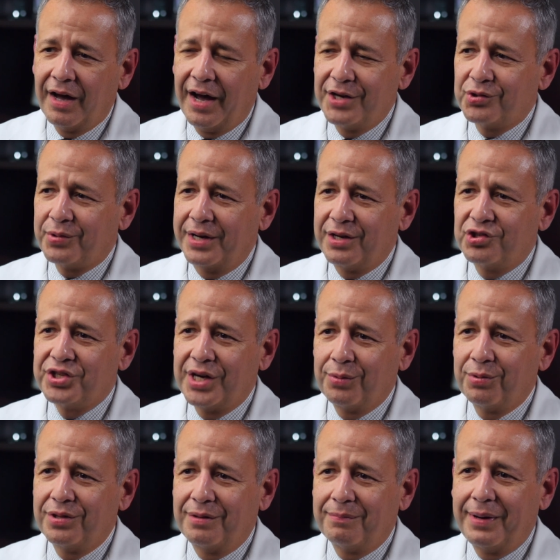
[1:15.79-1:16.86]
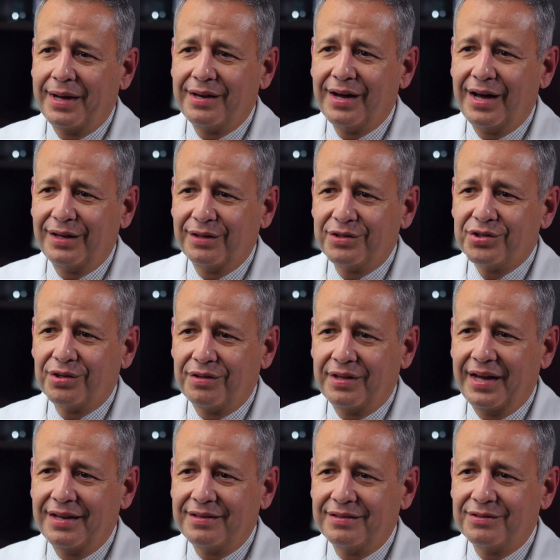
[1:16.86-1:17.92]
I try to share with them my knowledge on
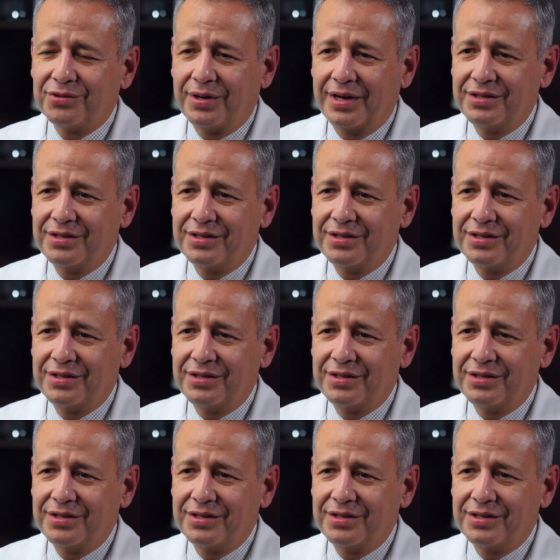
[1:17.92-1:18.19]
that and try